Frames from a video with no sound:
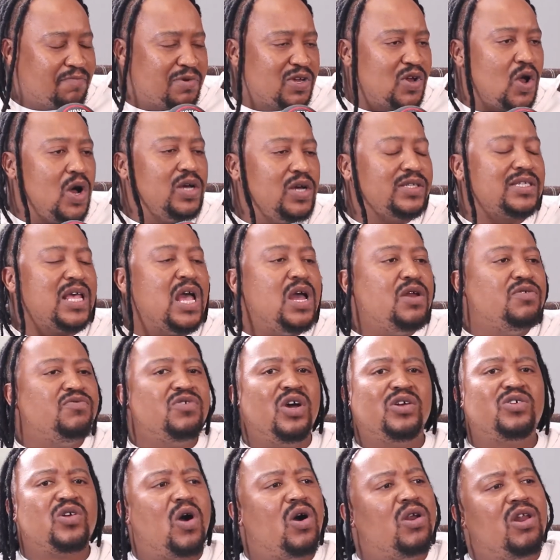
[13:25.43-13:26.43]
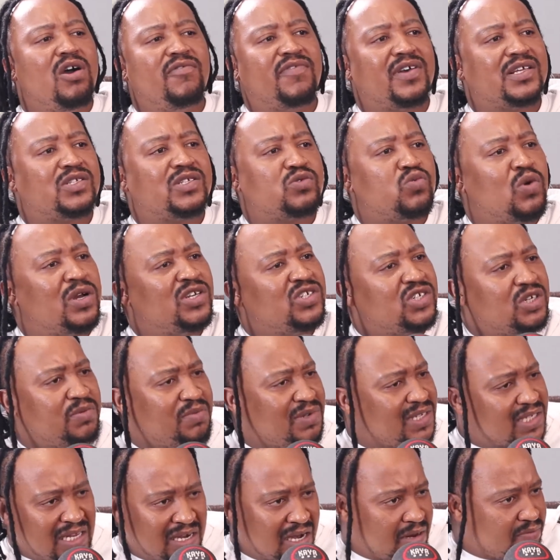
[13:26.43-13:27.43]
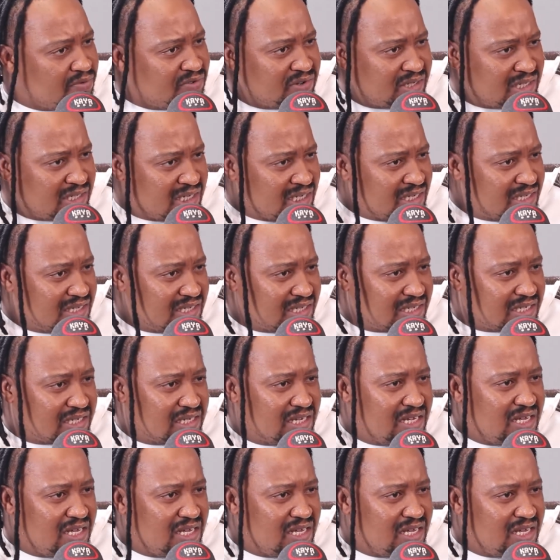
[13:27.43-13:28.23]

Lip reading: because not all of us want to be celebrities.